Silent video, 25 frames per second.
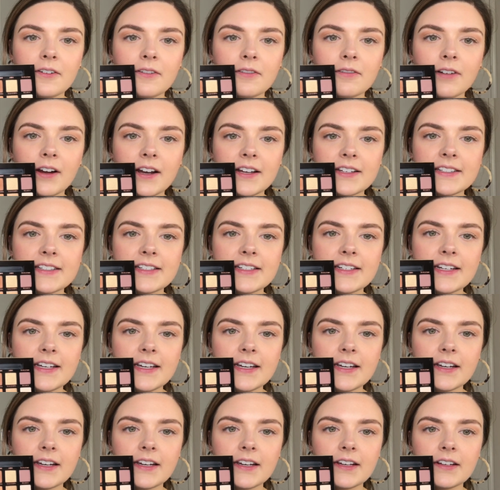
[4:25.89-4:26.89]

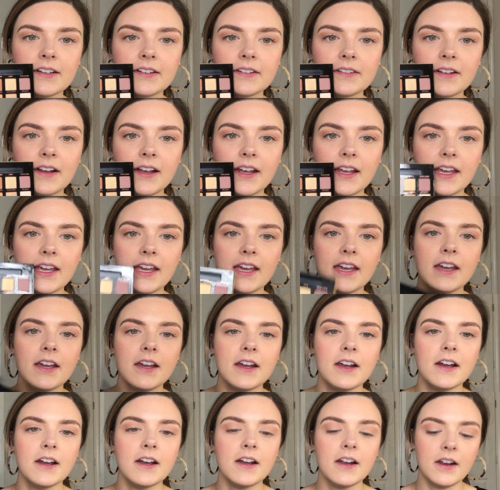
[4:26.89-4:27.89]
rustic right
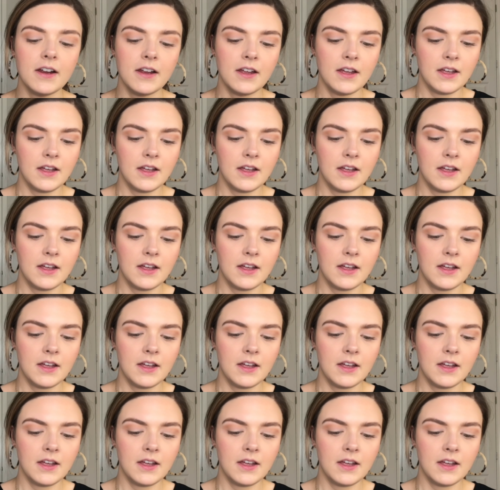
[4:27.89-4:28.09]
here